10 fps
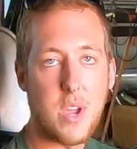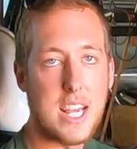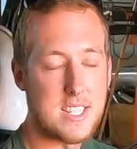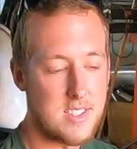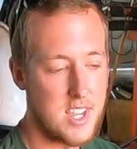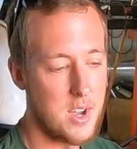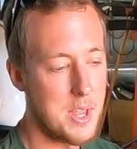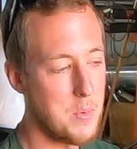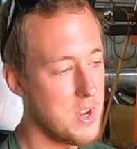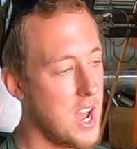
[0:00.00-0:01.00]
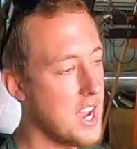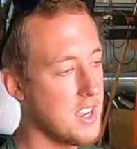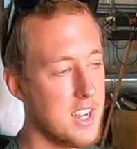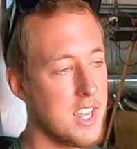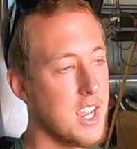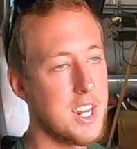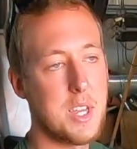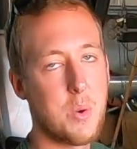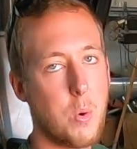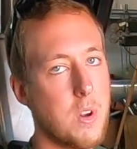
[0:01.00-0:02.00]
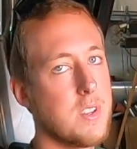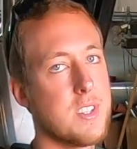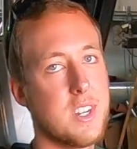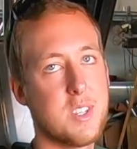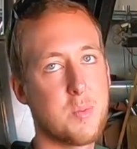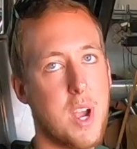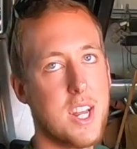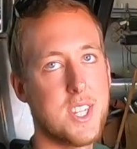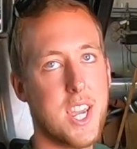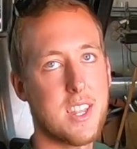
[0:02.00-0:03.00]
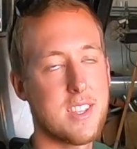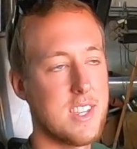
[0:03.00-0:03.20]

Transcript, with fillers: guys can tell that we're not cutting any corners on this project.